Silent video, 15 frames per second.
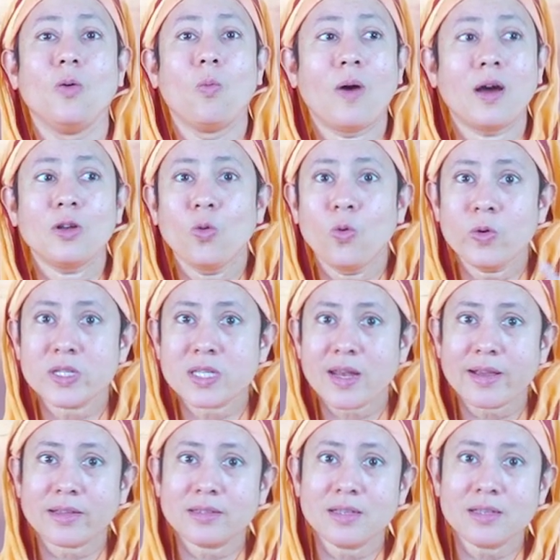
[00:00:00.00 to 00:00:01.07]
One who is
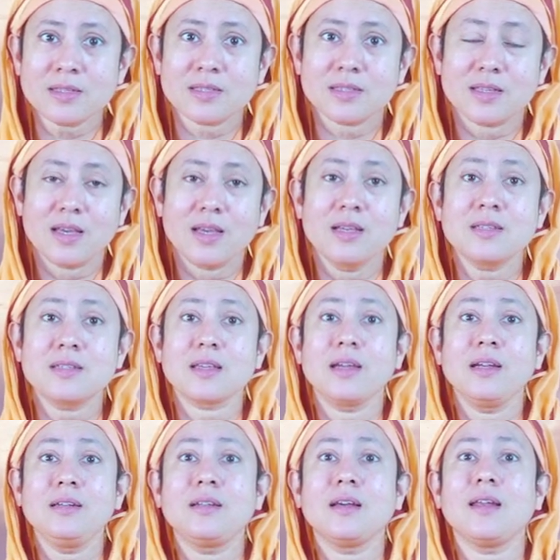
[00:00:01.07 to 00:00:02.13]
like this, his
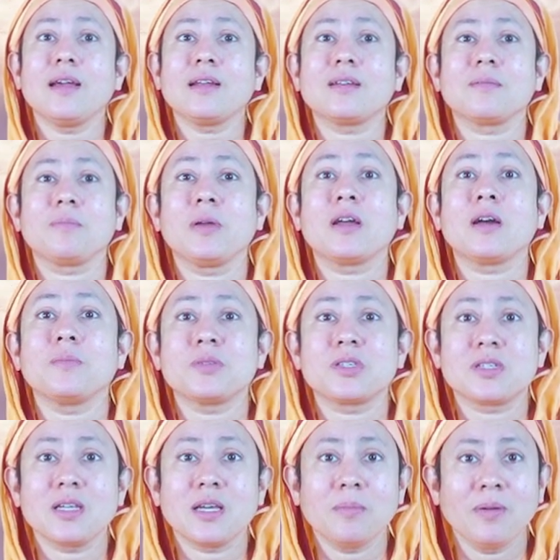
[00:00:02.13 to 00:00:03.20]
intellect becomes
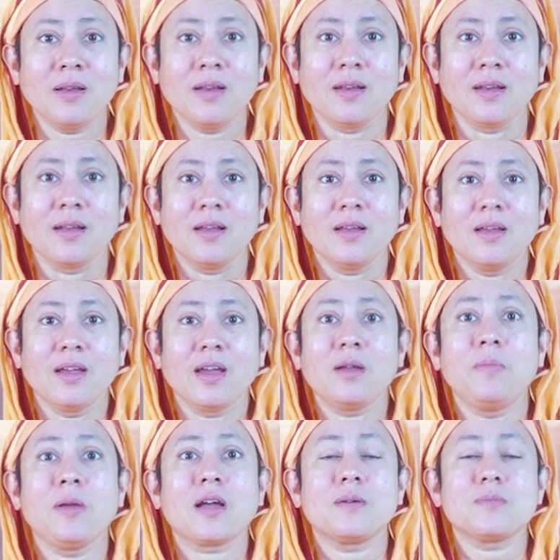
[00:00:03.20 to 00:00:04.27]
stable.
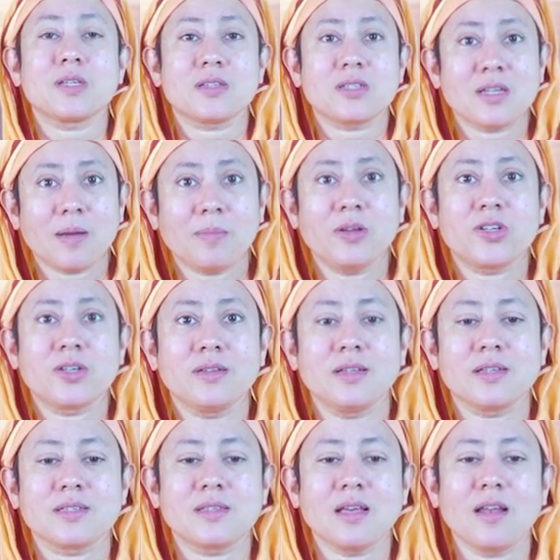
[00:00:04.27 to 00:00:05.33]
It becomes established in
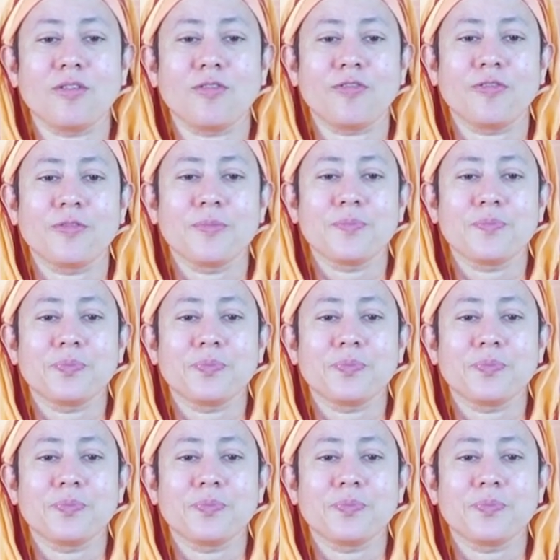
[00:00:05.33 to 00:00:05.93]
the self.